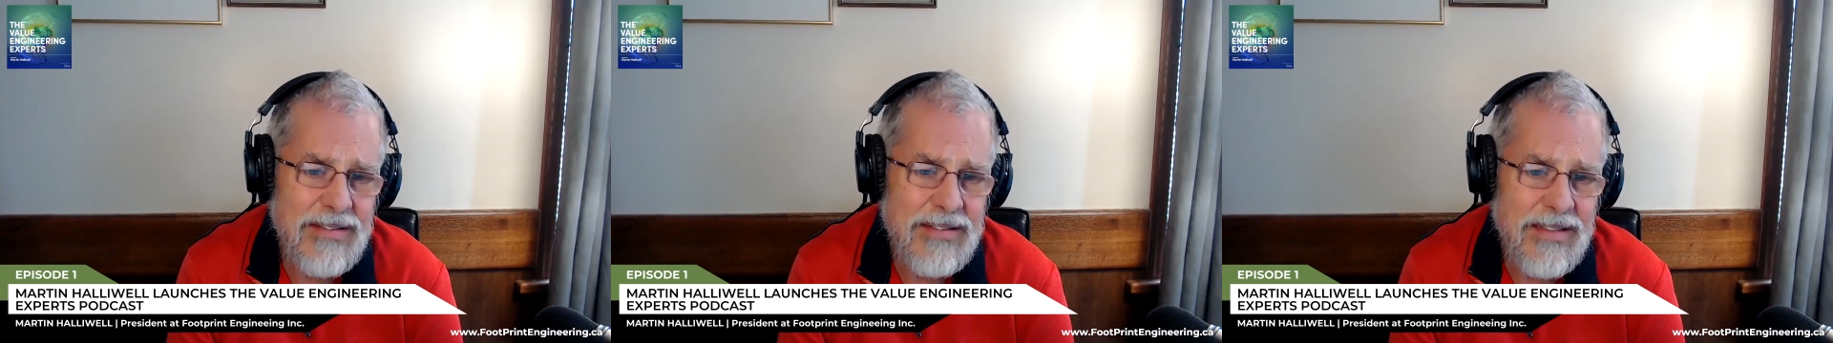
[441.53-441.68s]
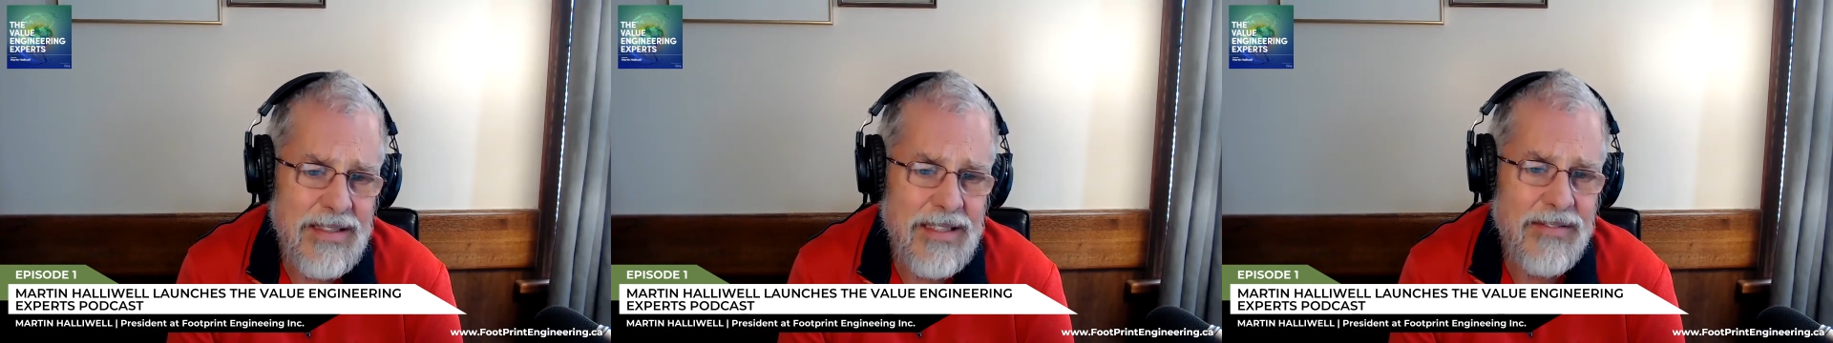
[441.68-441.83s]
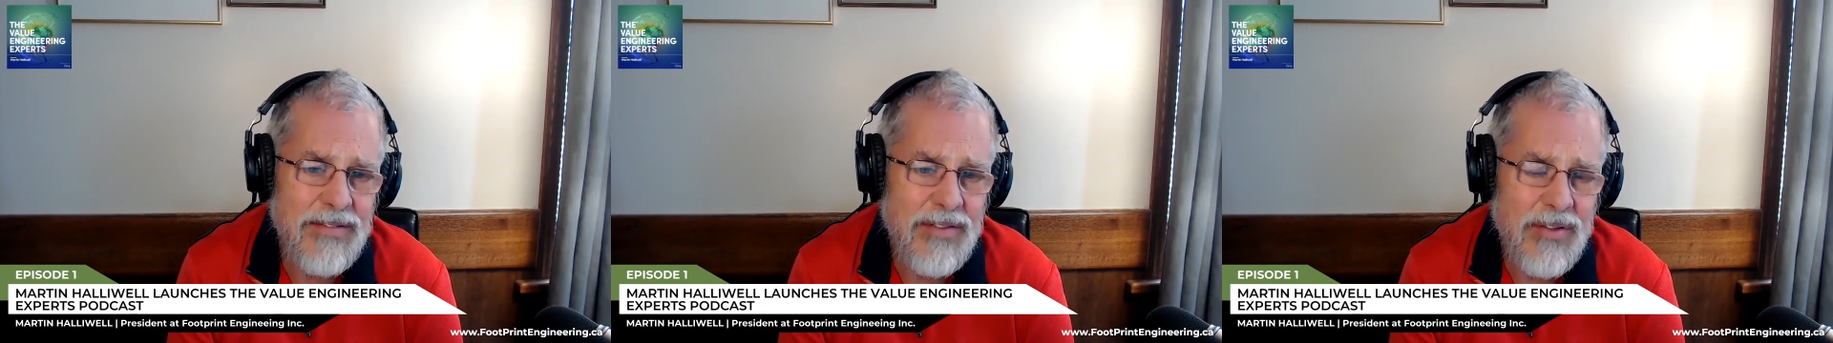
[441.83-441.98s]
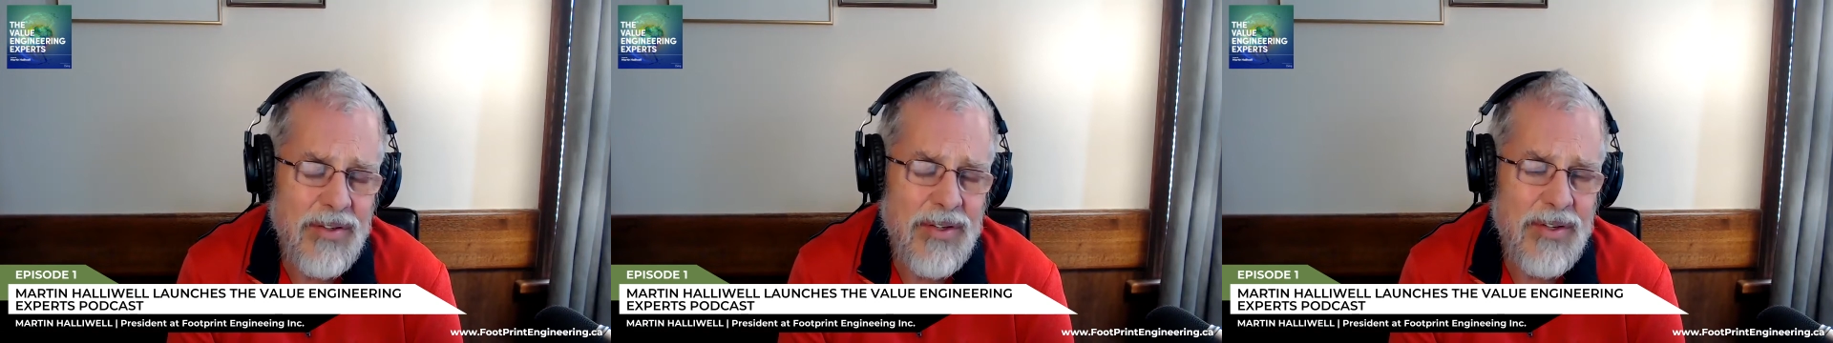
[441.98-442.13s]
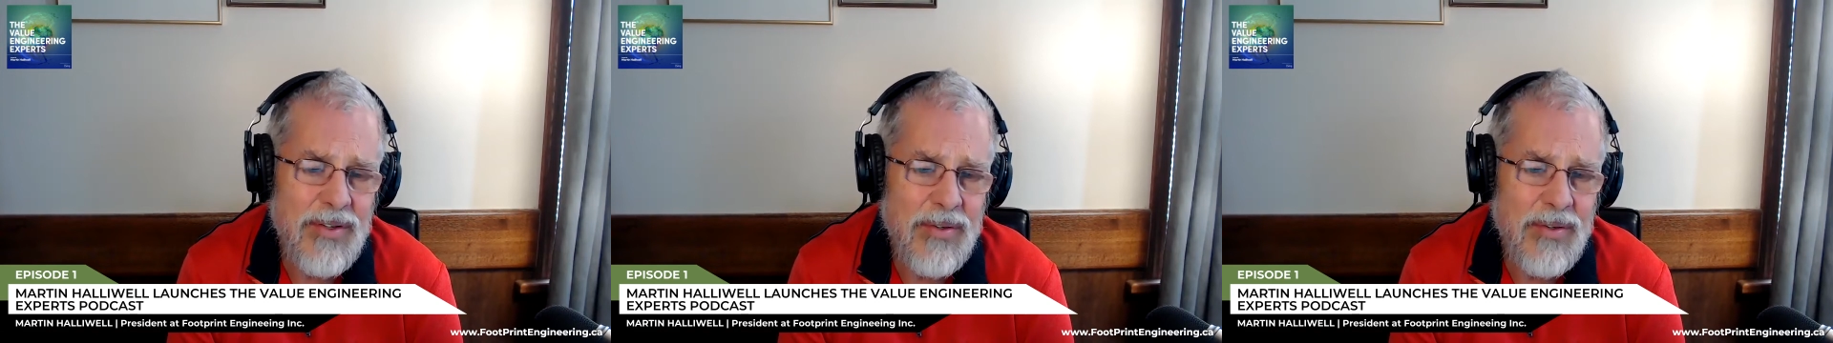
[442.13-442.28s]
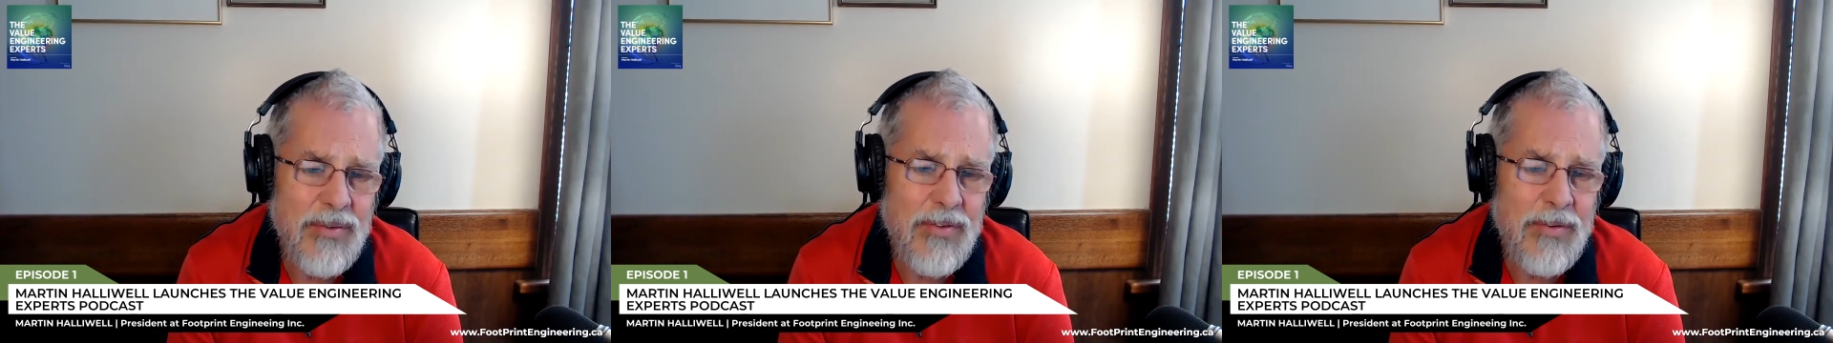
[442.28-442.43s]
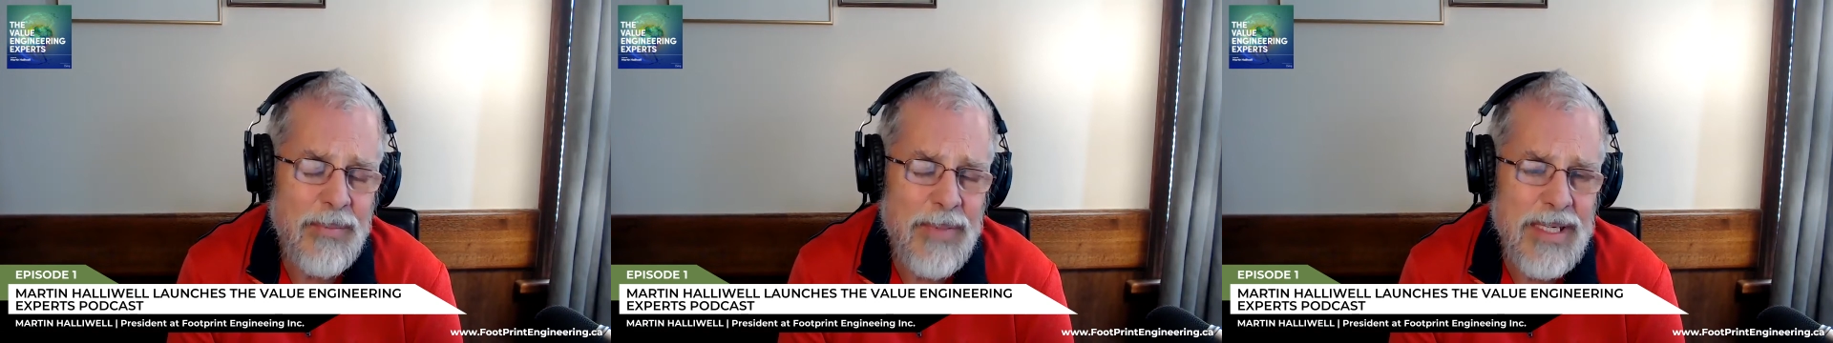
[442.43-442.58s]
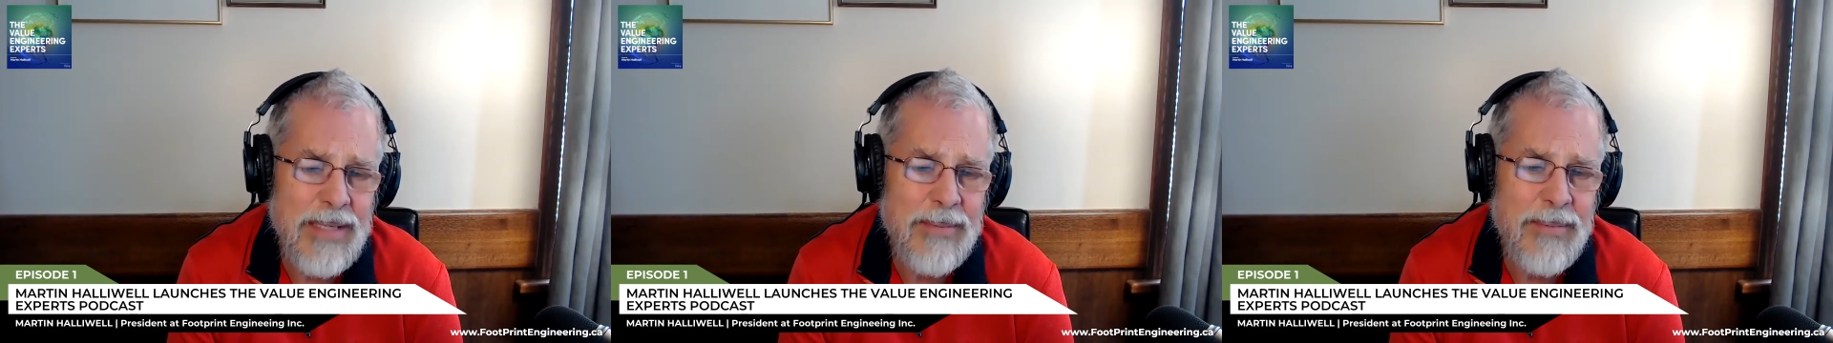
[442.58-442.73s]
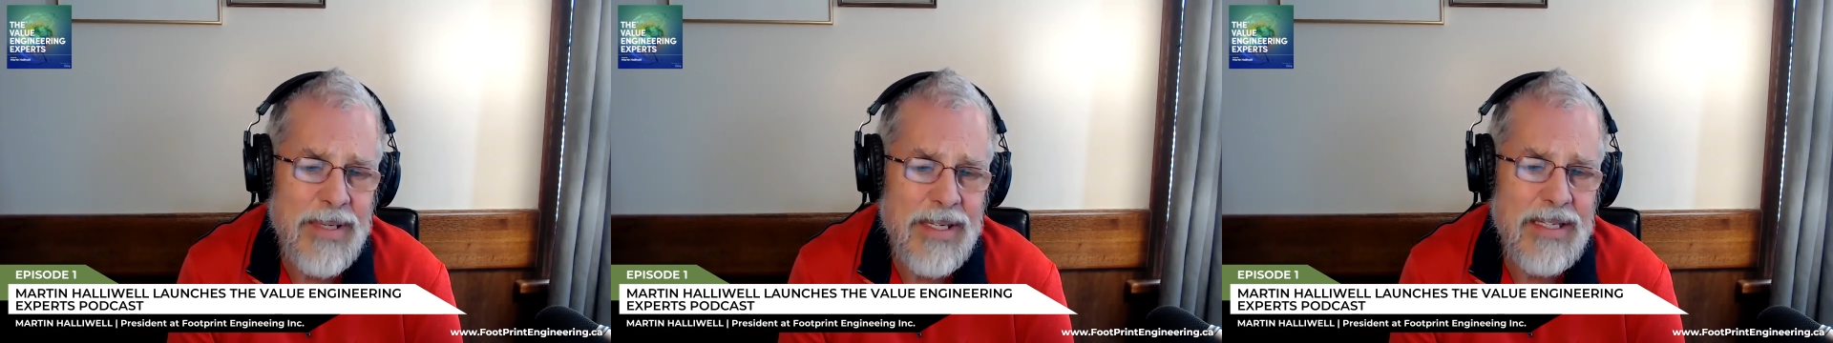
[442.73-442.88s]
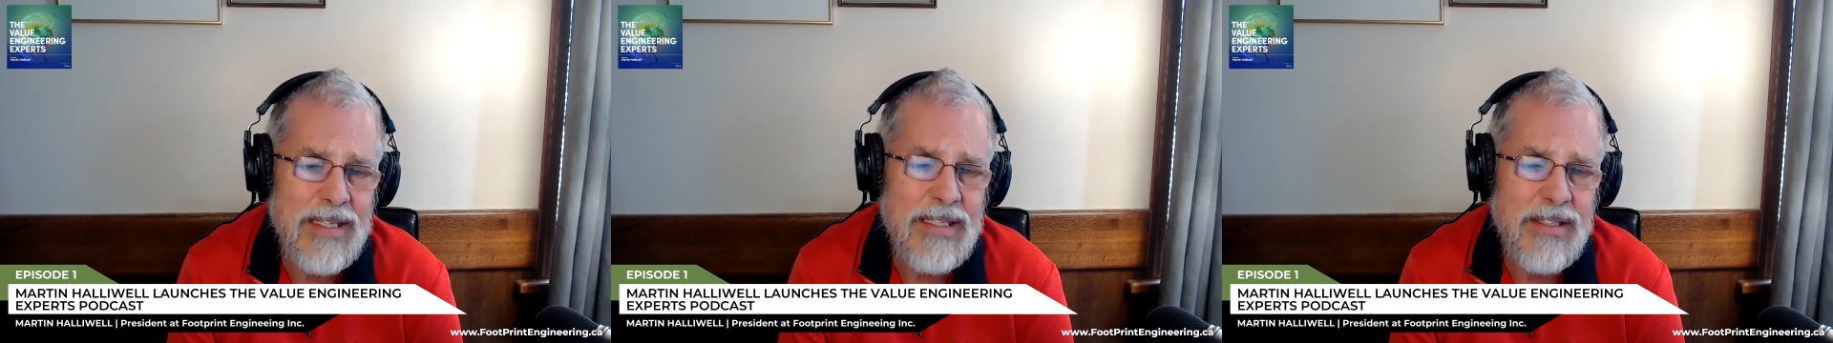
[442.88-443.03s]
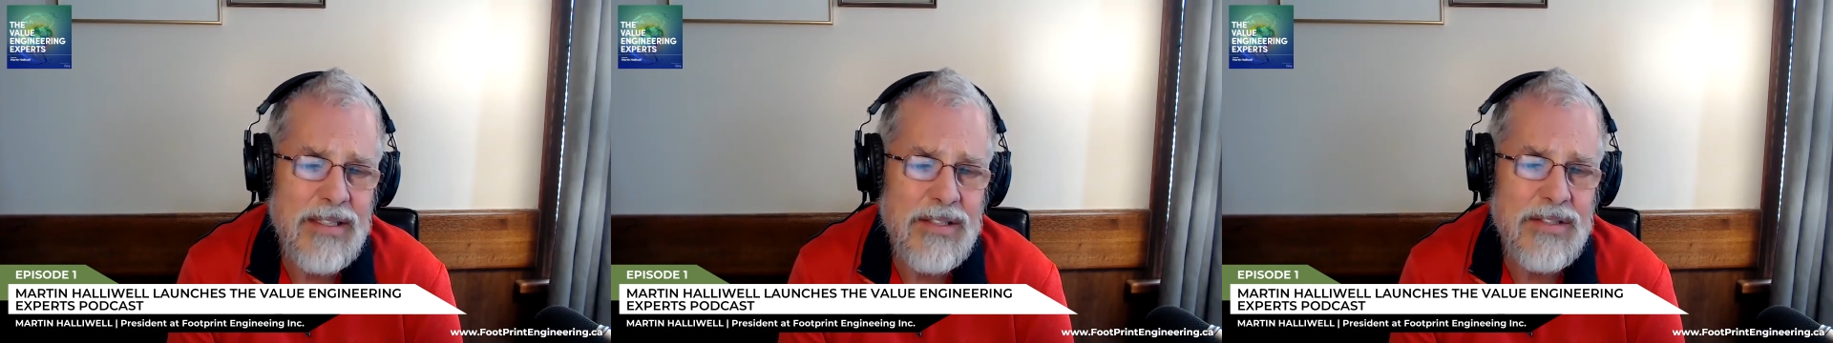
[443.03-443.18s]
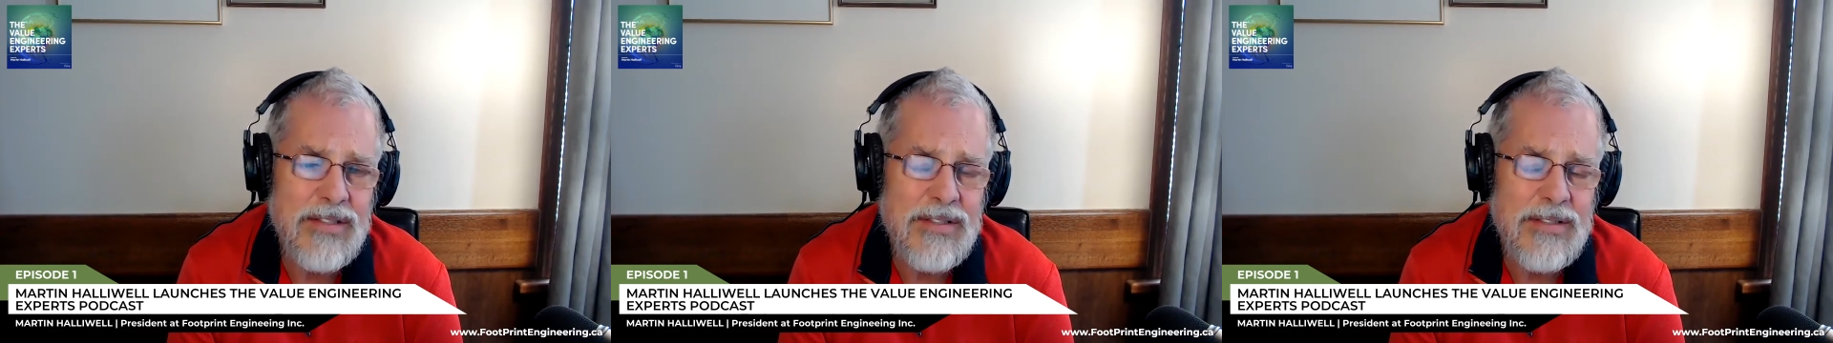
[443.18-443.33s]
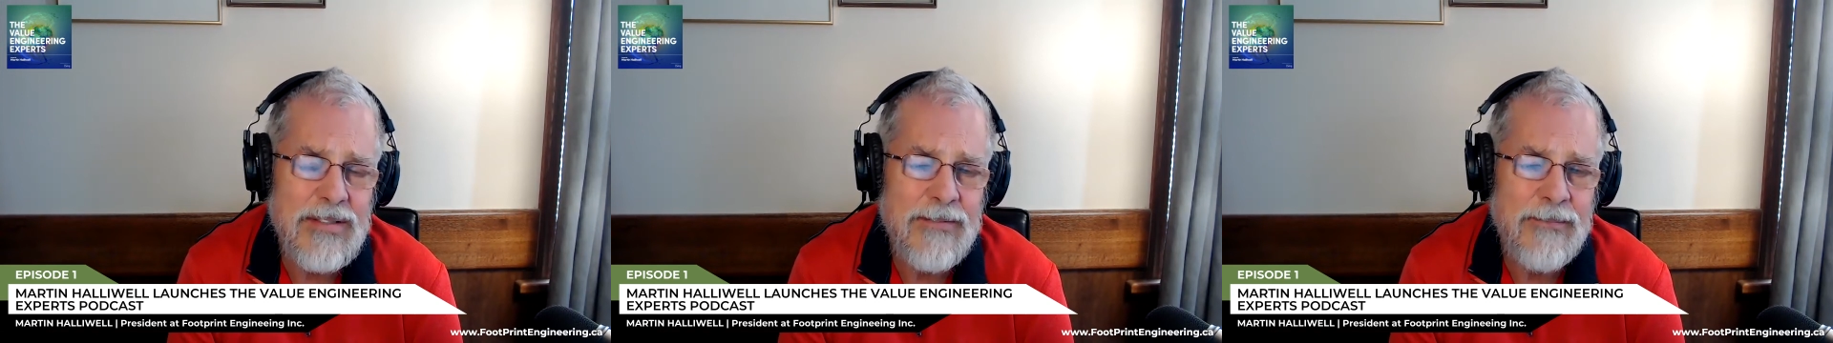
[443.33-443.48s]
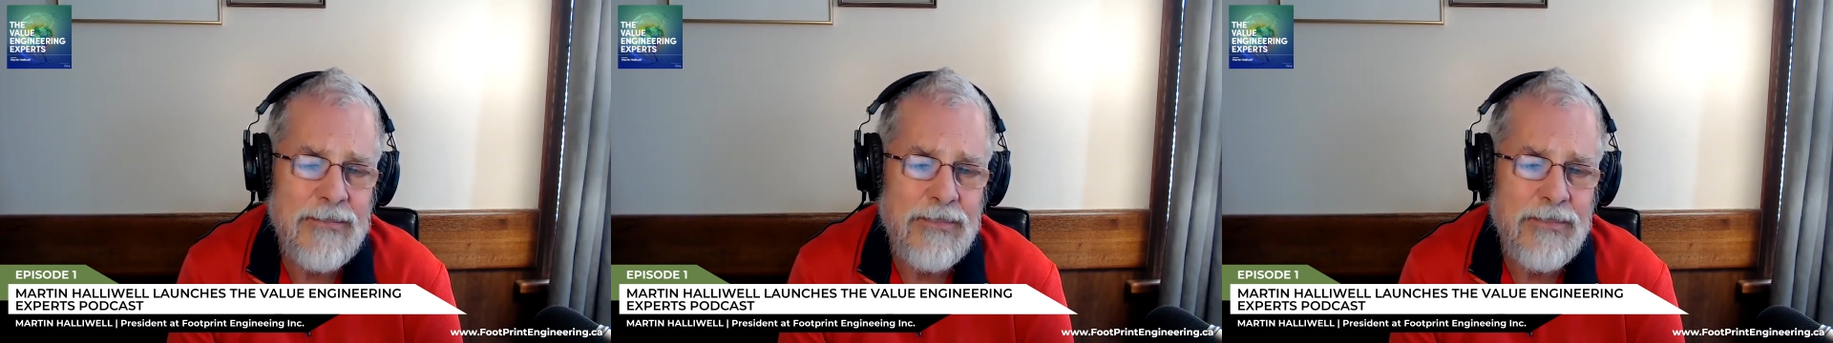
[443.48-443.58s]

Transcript: I've learned over many, many years,